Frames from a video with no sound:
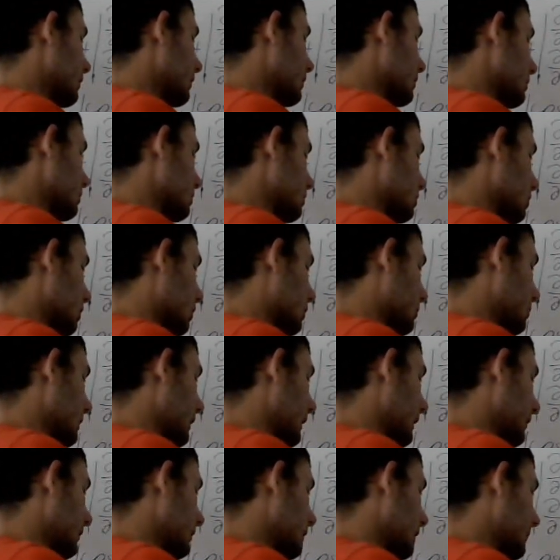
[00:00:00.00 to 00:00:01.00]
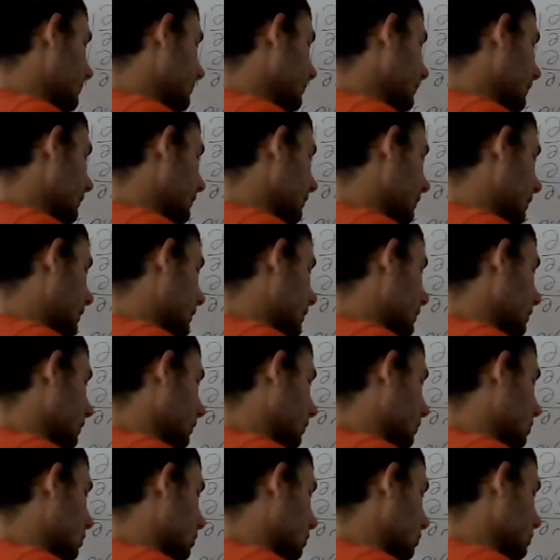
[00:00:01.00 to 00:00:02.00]
So we end up with r
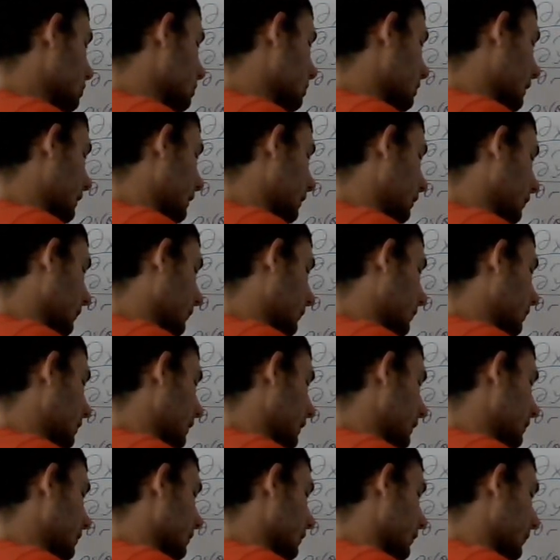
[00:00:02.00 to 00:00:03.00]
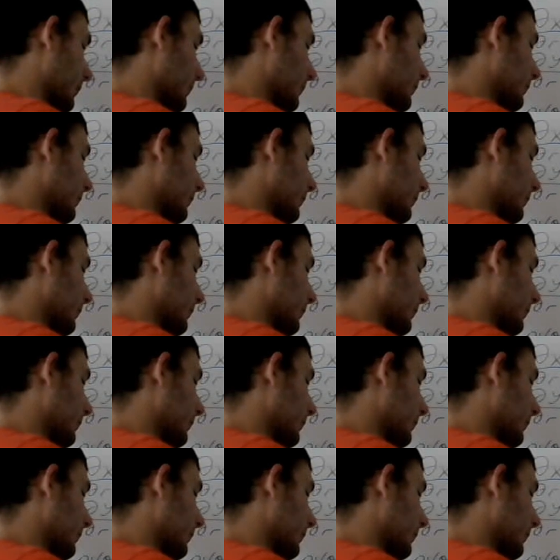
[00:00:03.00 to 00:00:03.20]
cosine of theta.